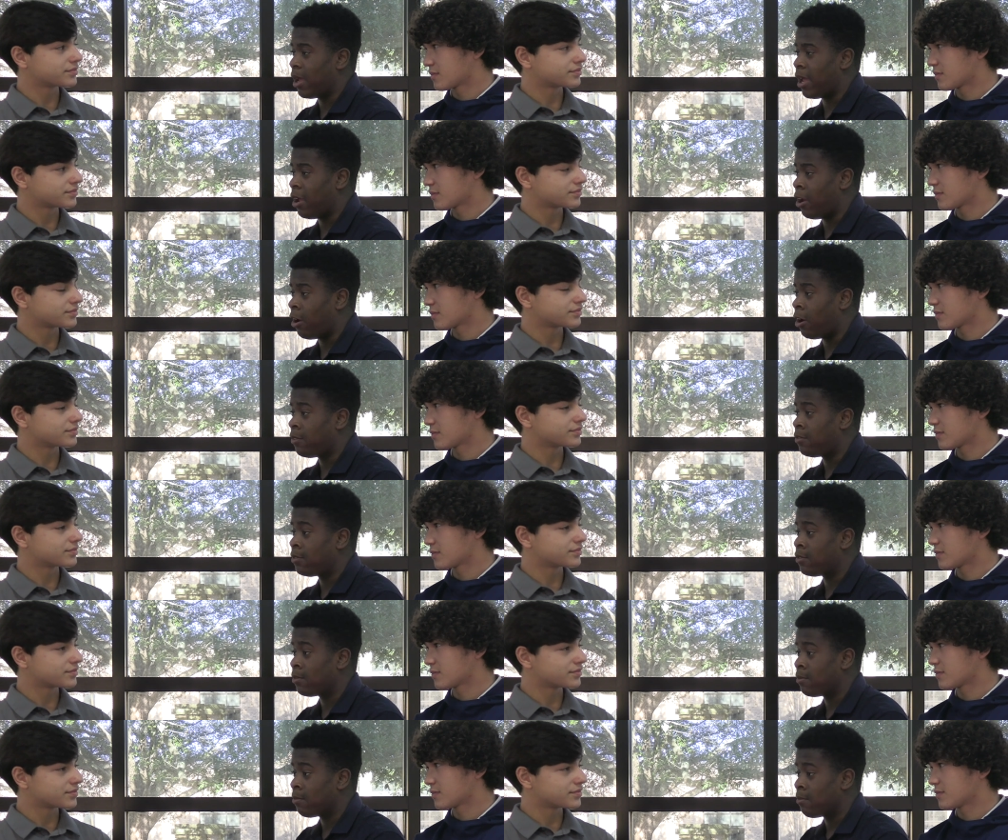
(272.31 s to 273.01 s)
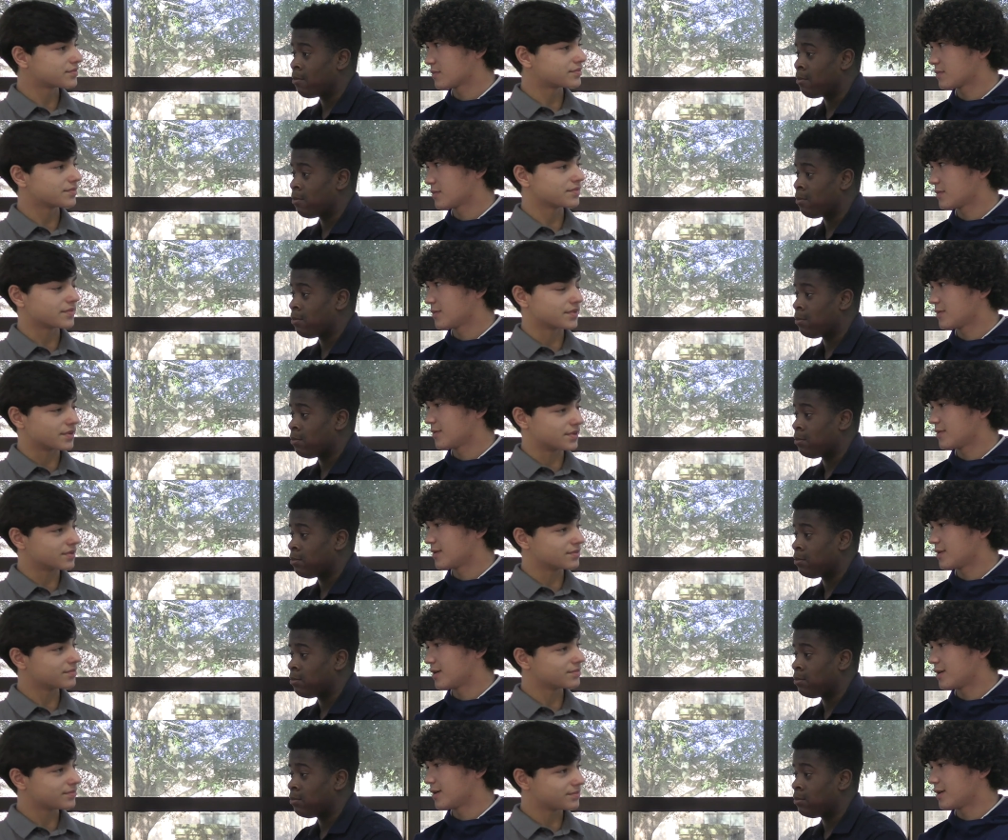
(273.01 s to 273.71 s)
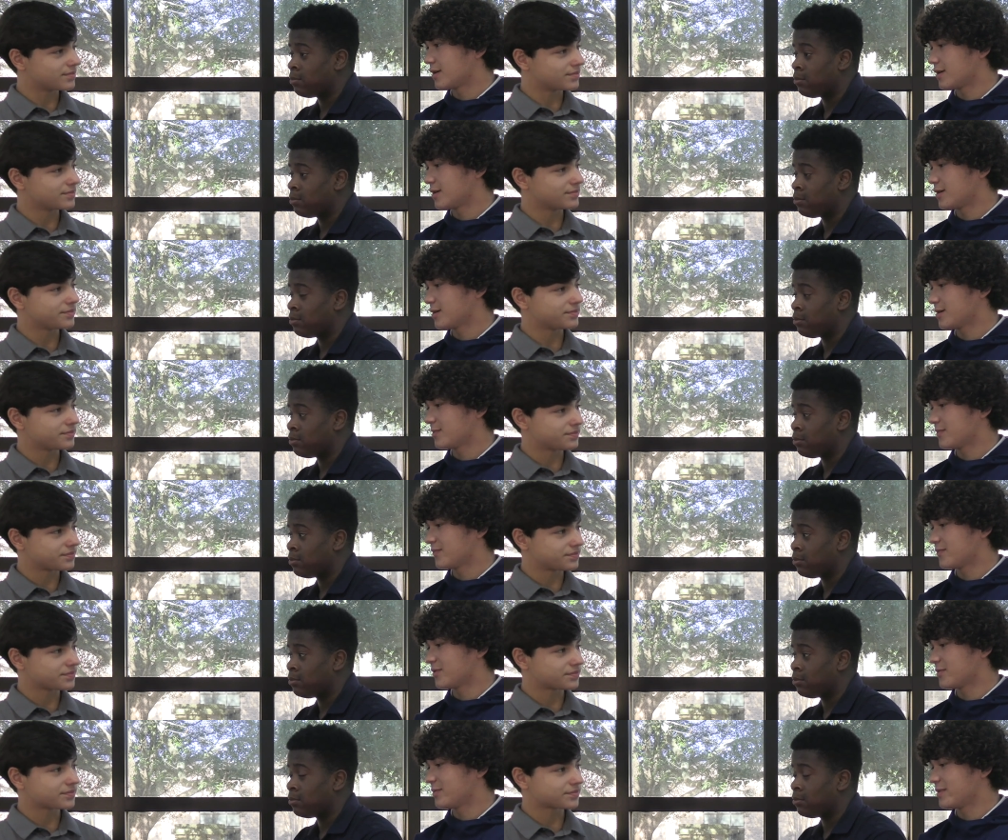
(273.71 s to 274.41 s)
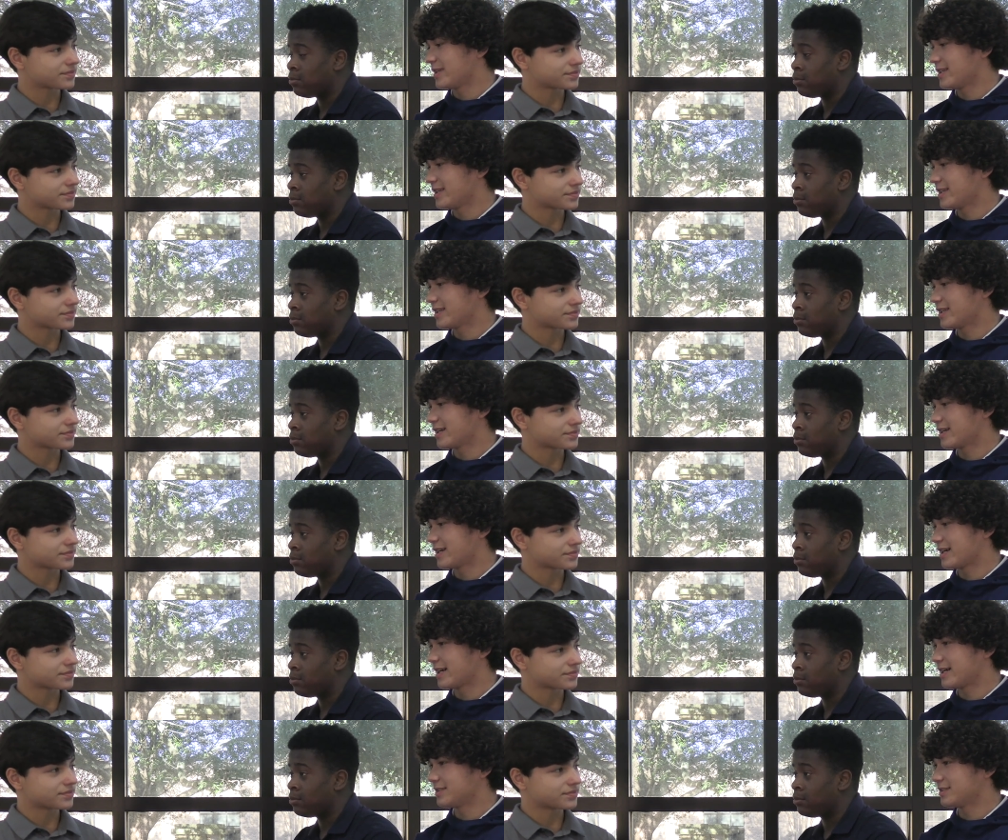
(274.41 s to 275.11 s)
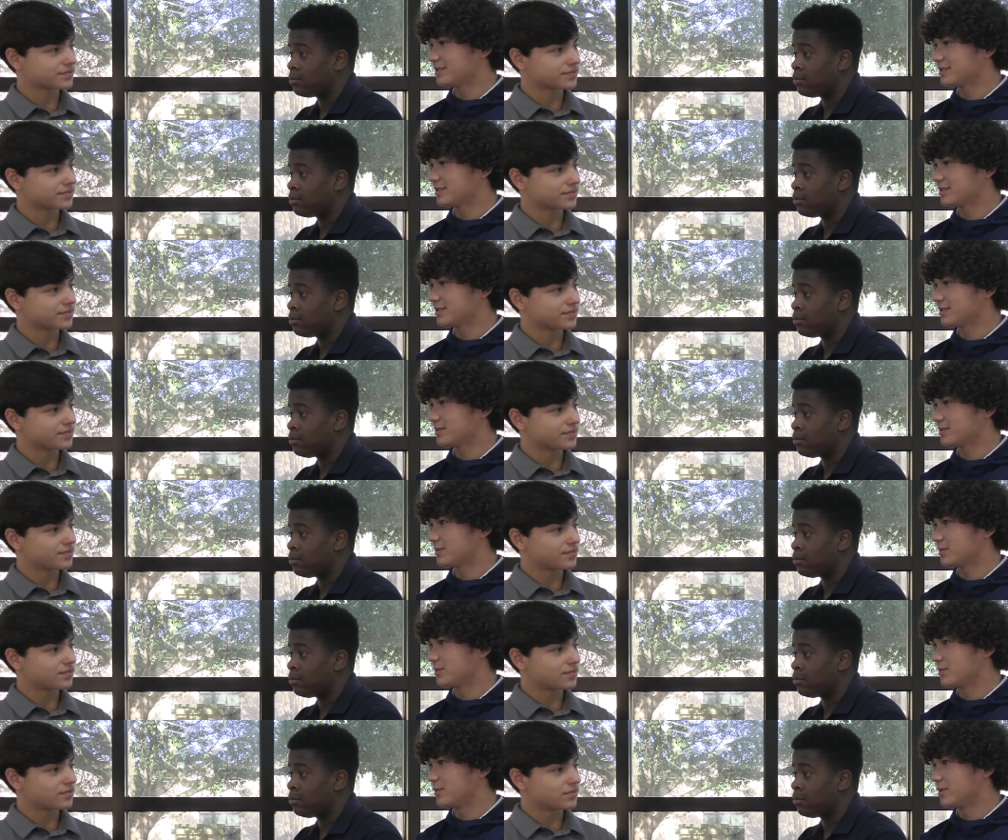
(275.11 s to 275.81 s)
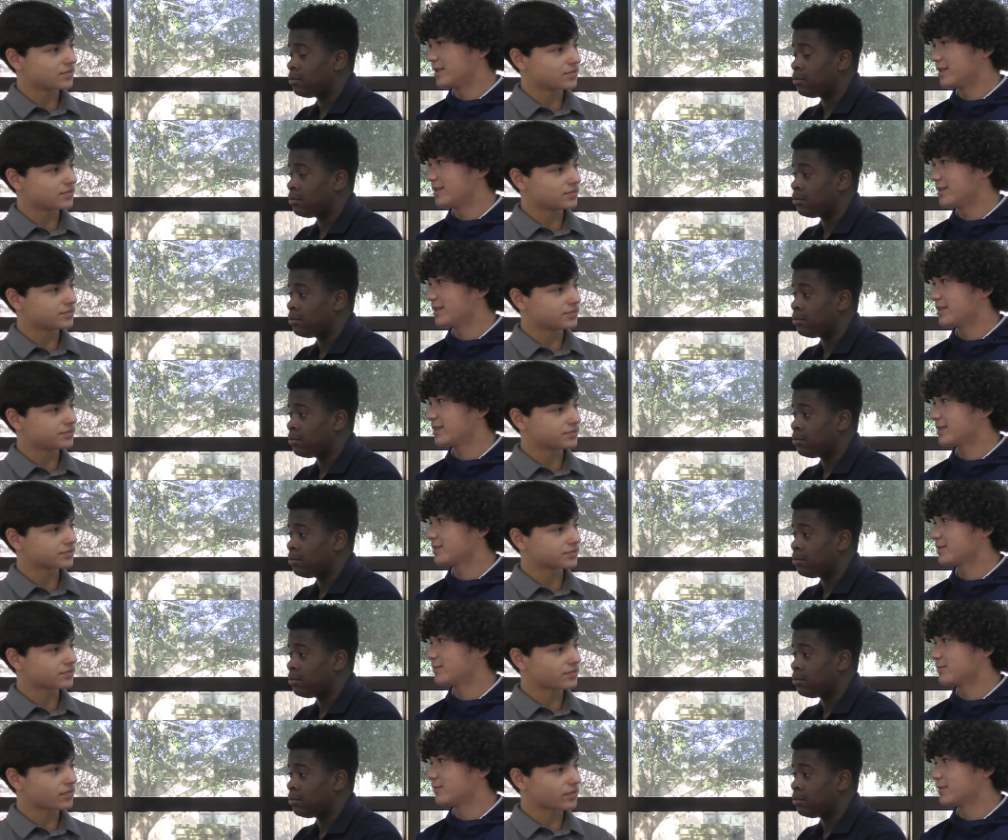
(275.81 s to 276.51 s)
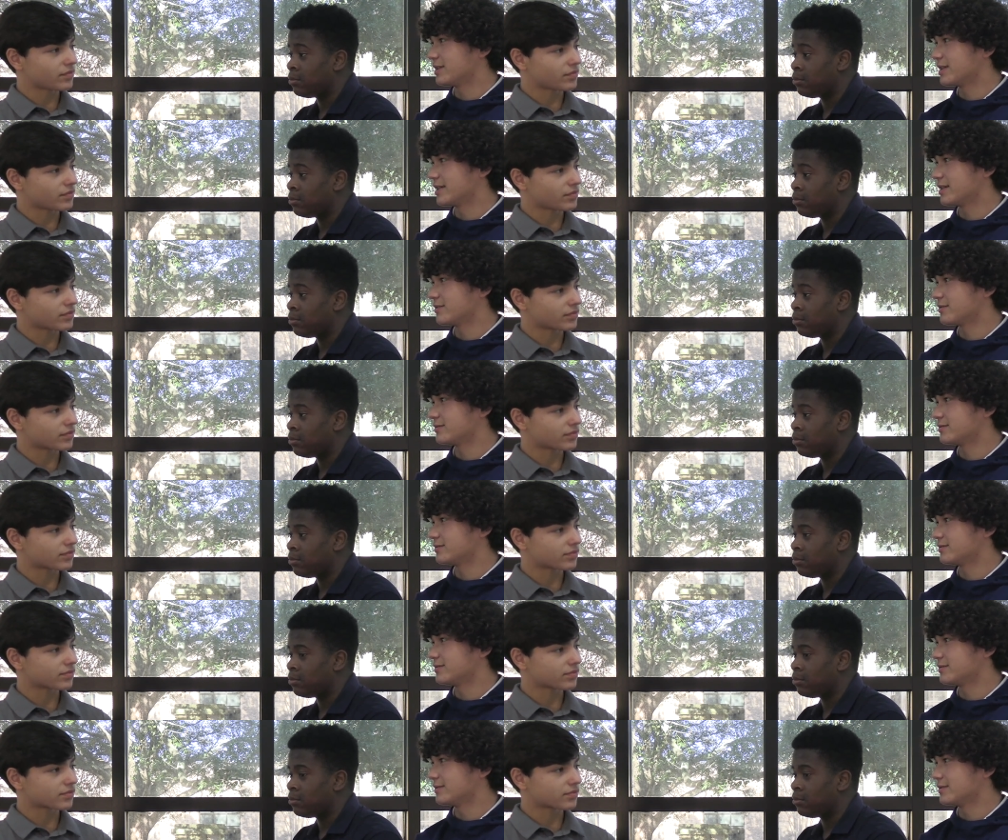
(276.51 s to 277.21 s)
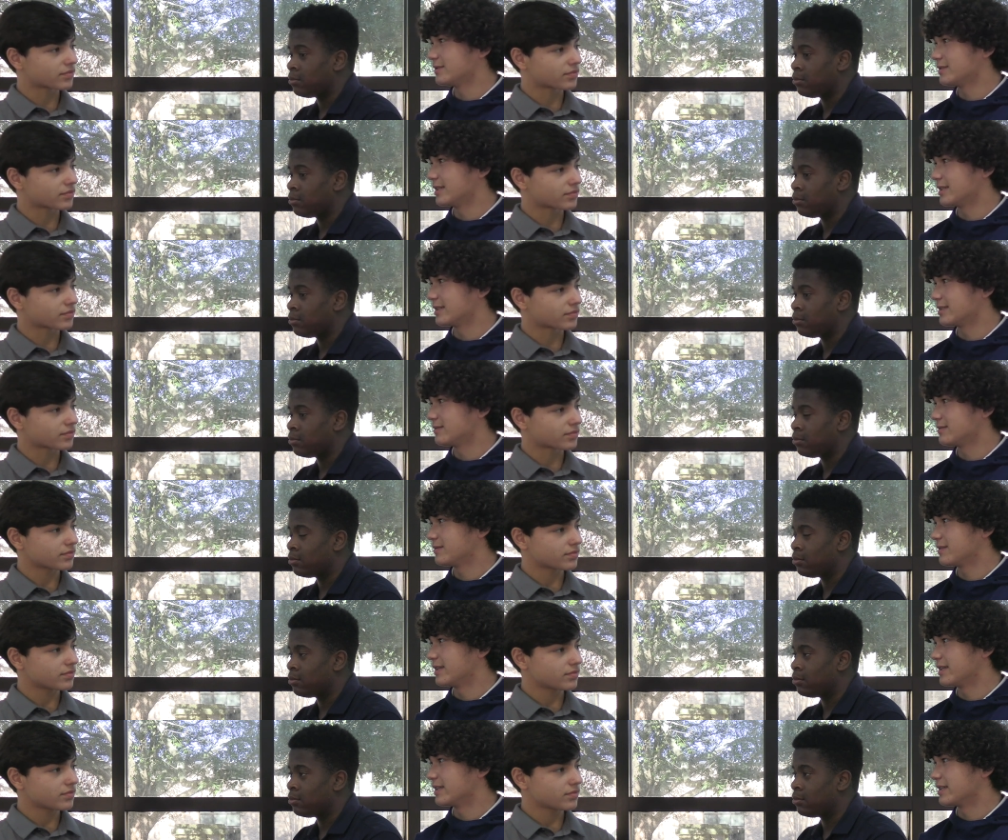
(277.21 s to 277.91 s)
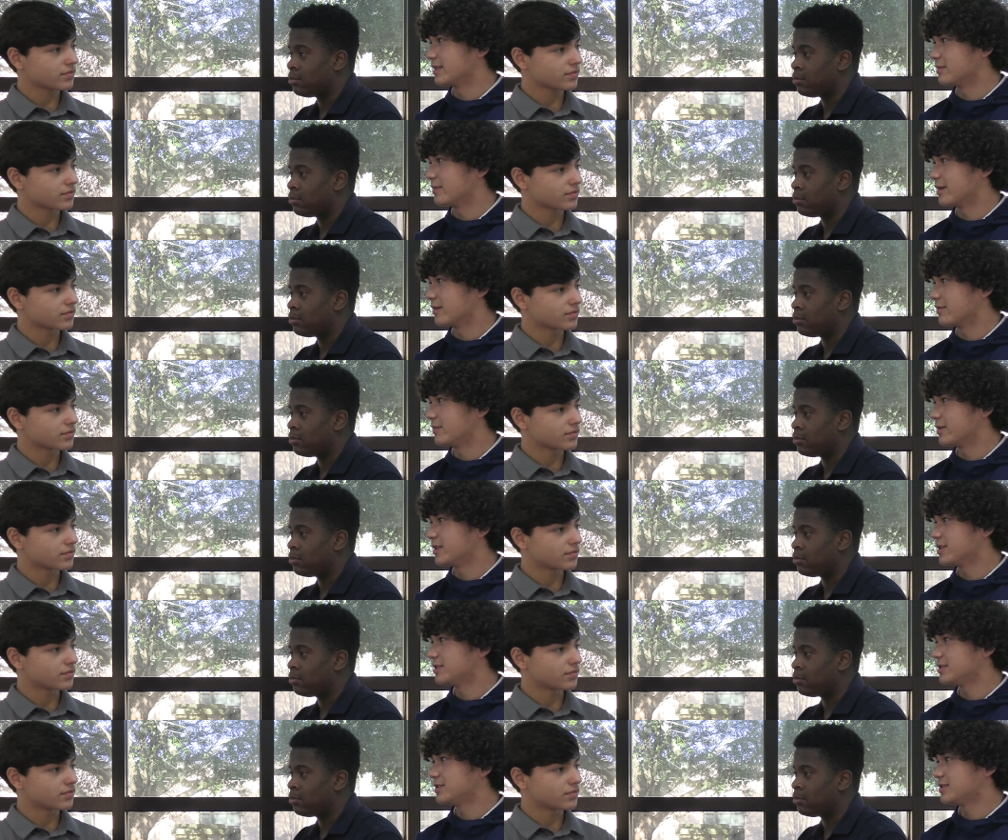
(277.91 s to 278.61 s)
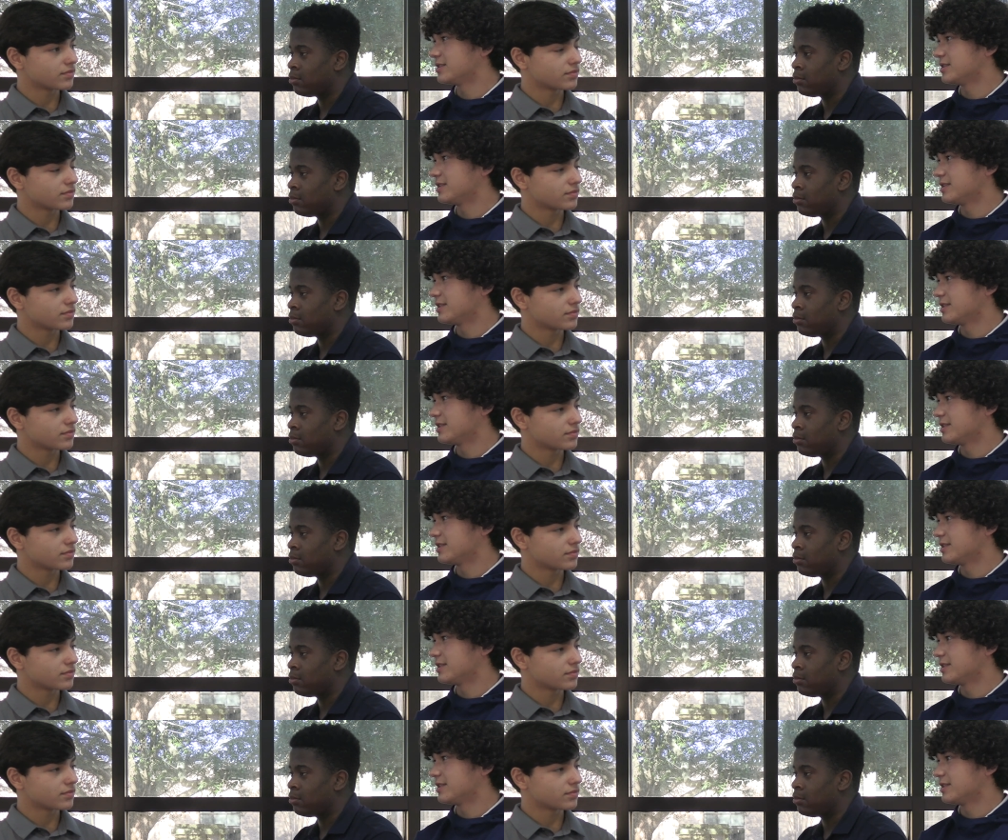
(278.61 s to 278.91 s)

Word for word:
Speaker 1: pay off. Um, for me, I just went in there without like thinking about much,